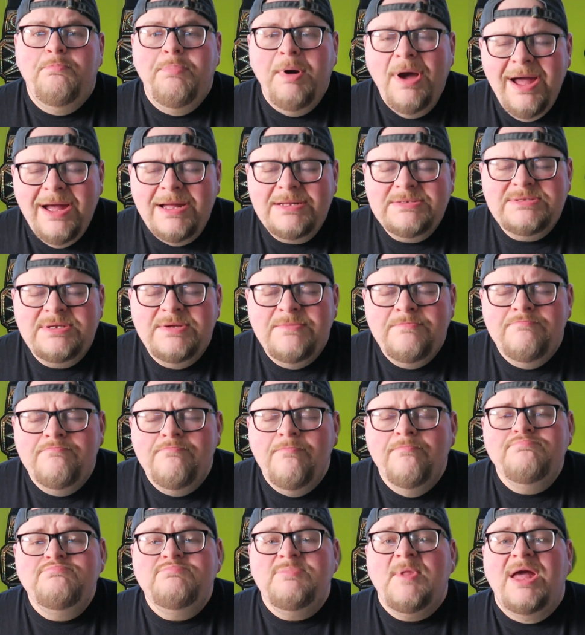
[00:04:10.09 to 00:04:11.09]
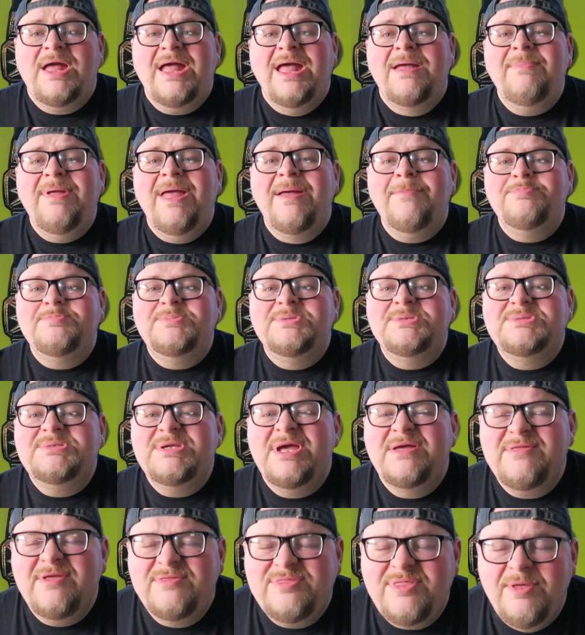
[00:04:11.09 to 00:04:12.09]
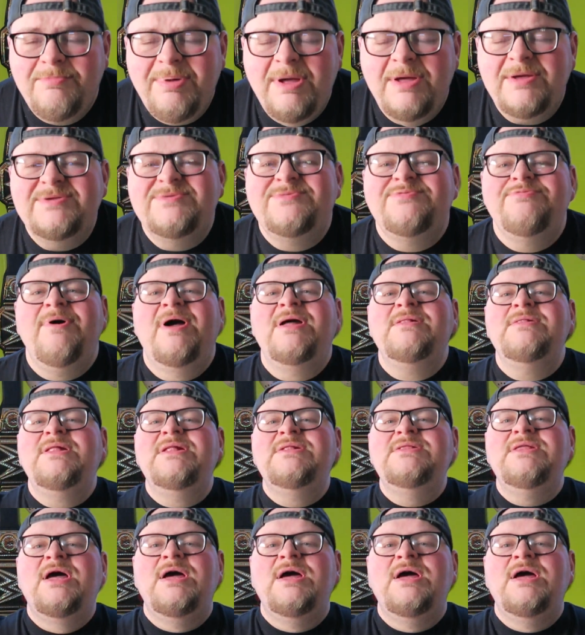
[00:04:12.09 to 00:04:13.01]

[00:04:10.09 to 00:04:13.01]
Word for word: But I am happy to say that the belt is finally